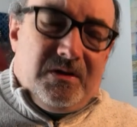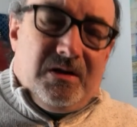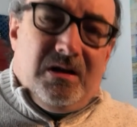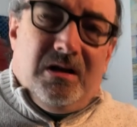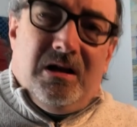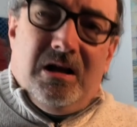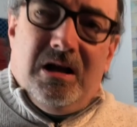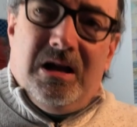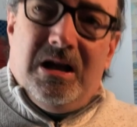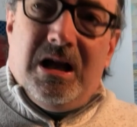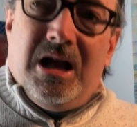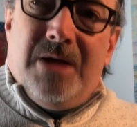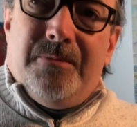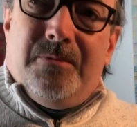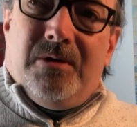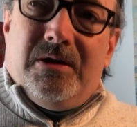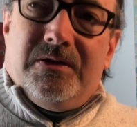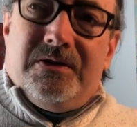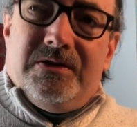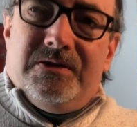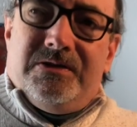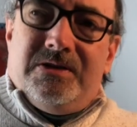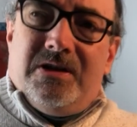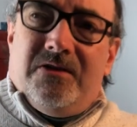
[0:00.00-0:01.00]
Uh, I
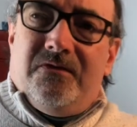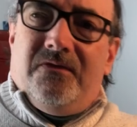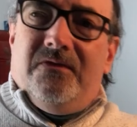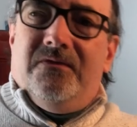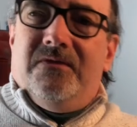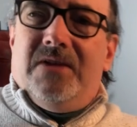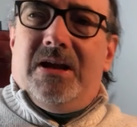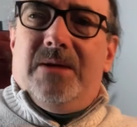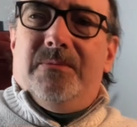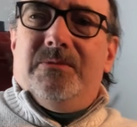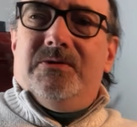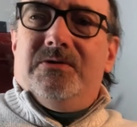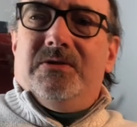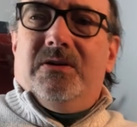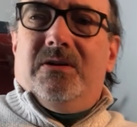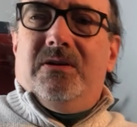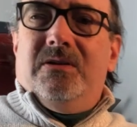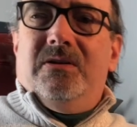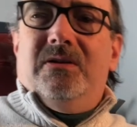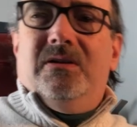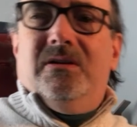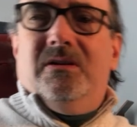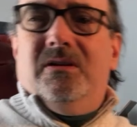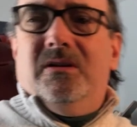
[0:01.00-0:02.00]
bought this off of
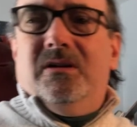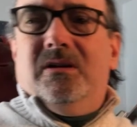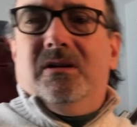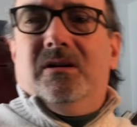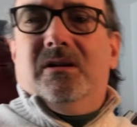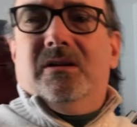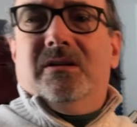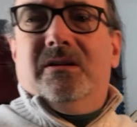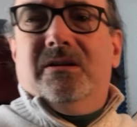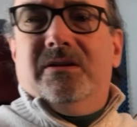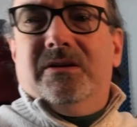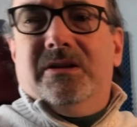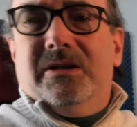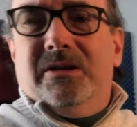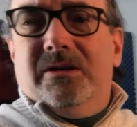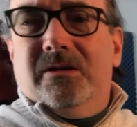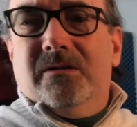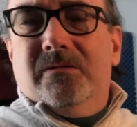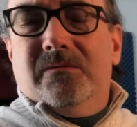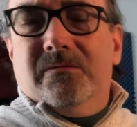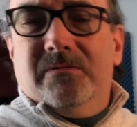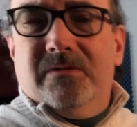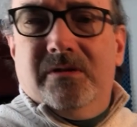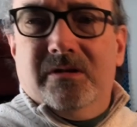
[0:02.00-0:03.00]
Amazon, the
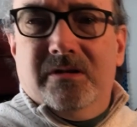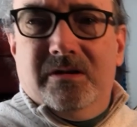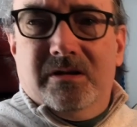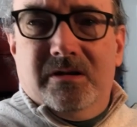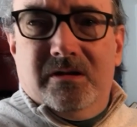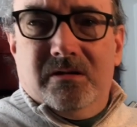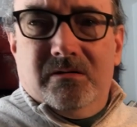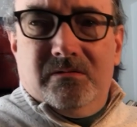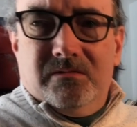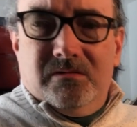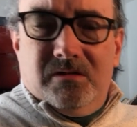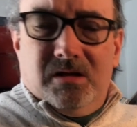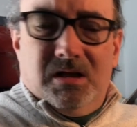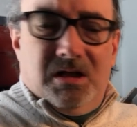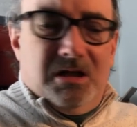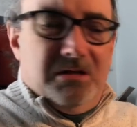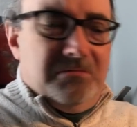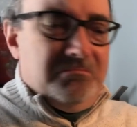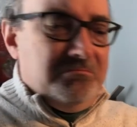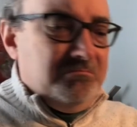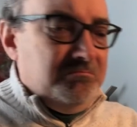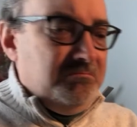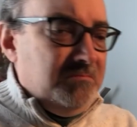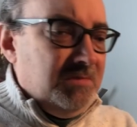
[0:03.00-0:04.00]
Neo, the Neo
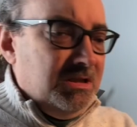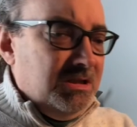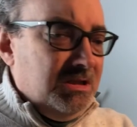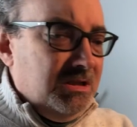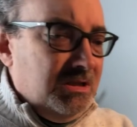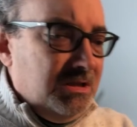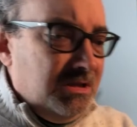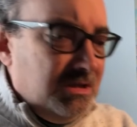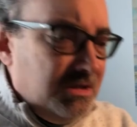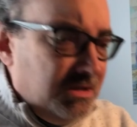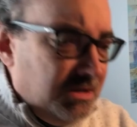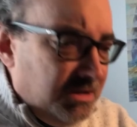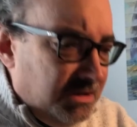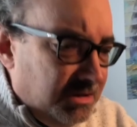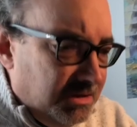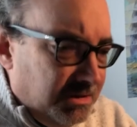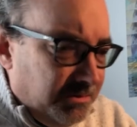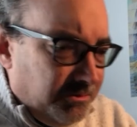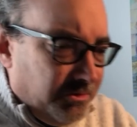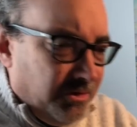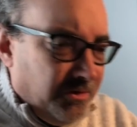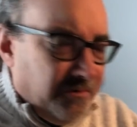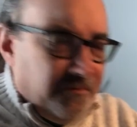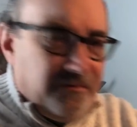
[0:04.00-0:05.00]
um,
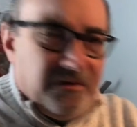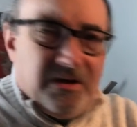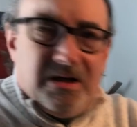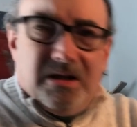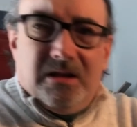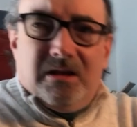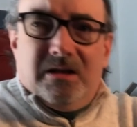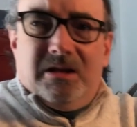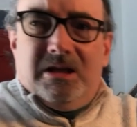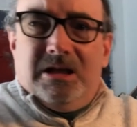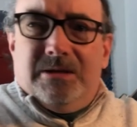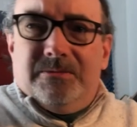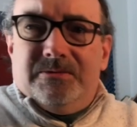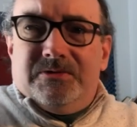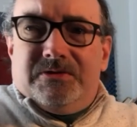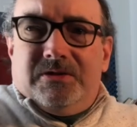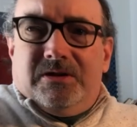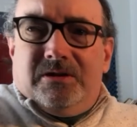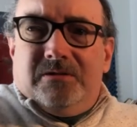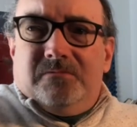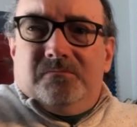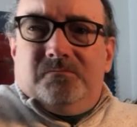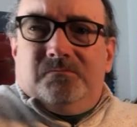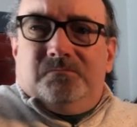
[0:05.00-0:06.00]
profile on
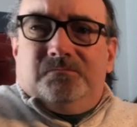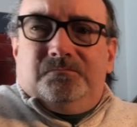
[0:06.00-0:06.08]
Amazon.